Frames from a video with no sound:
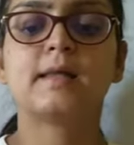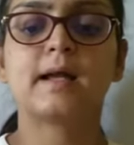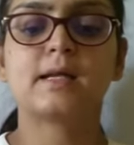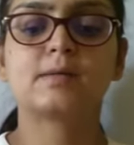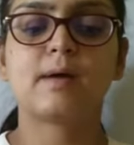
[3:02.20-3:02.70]

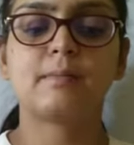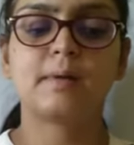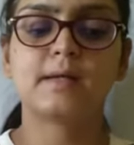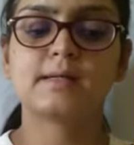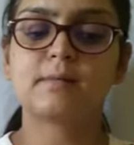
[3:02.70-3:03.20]
That is why
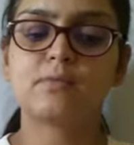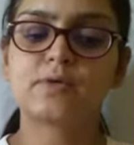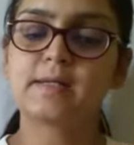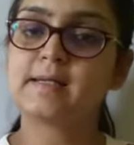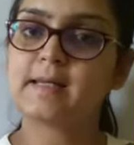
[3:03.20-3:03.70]
plains are
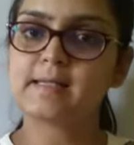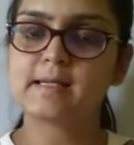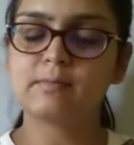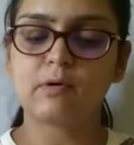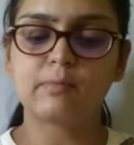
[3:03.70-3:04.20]
mostly
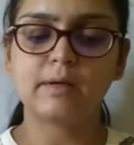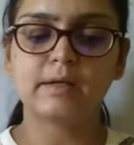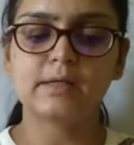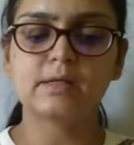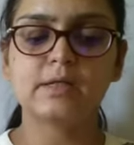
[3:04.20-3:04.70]
densely
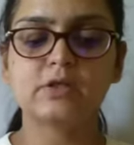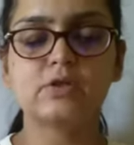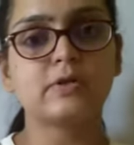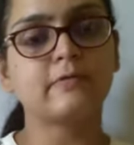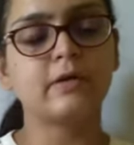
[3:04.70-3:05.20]
populated
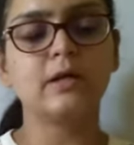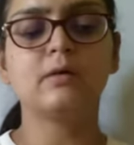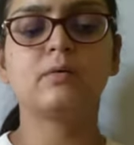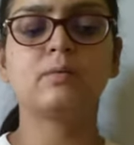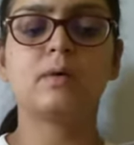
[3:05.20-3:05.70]
regions of the
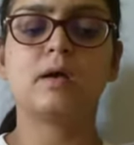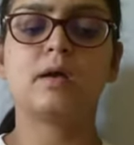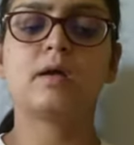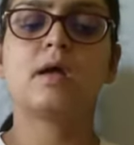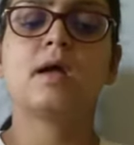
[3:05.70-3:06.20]
world.
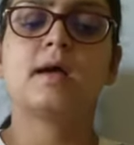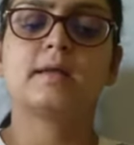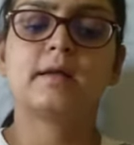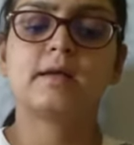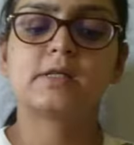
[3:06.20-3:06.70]

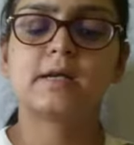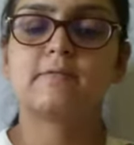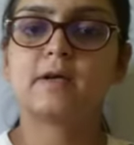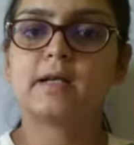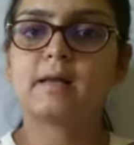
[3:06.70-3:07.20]
The rich and
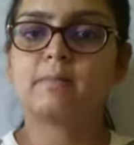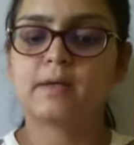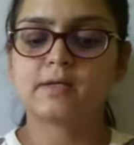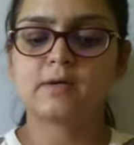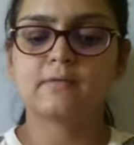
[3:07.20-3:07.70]
fertile
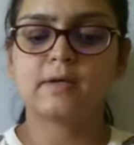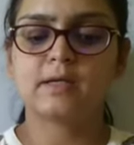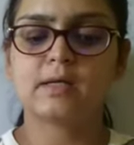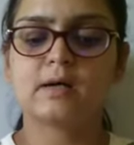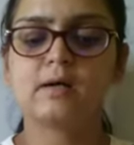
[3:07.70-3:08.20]
plains of
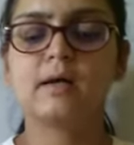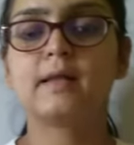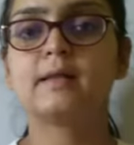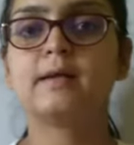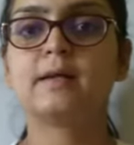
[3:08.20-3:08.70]
India,
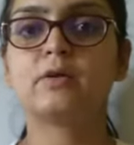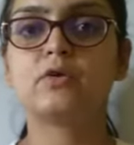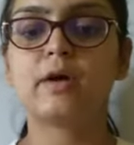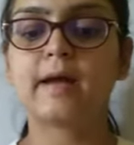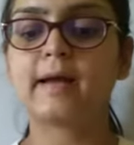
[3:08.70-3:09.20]
the
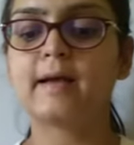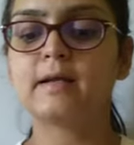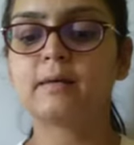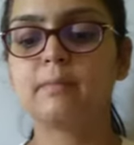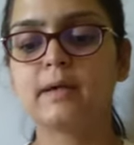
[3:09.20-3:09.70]

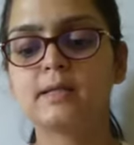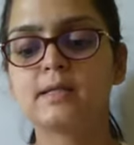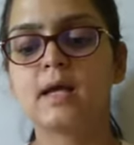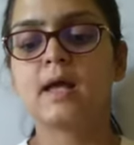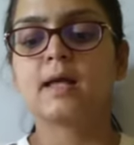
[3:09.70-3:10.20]
Indo-Gigantic
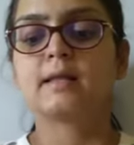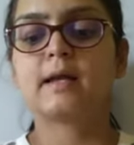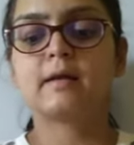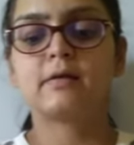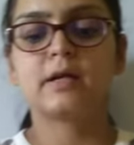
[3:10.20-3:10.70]
plains
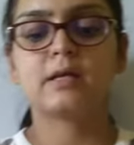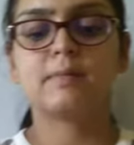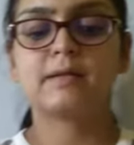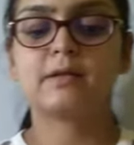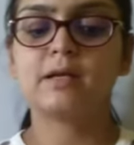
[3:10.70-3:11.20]
that are drained
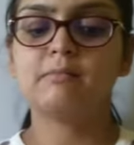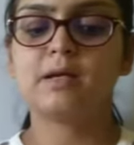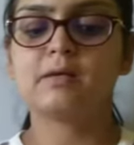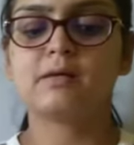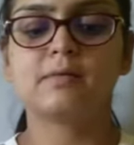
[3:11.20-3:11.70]
by three
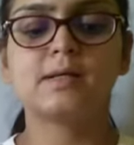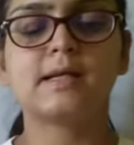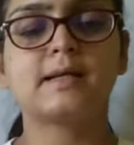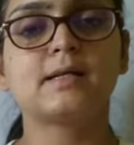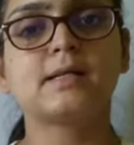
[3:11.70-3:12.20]
main rivers,
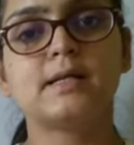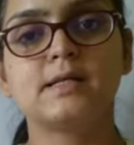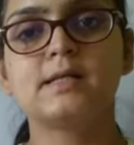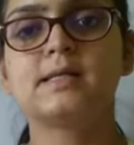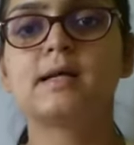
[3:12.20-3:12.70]
that is
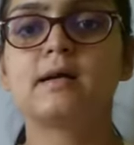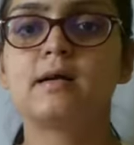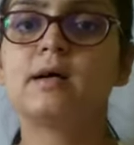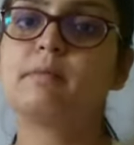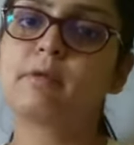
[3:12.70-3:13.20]
Indus,
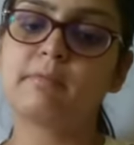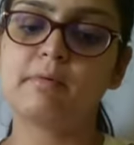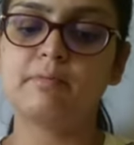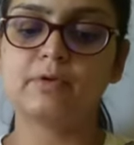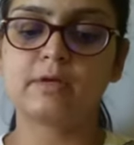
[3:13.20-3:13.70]
Ganga, and
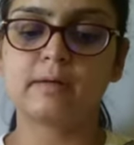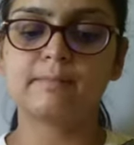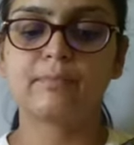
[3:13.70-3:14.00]
Brahmaputra.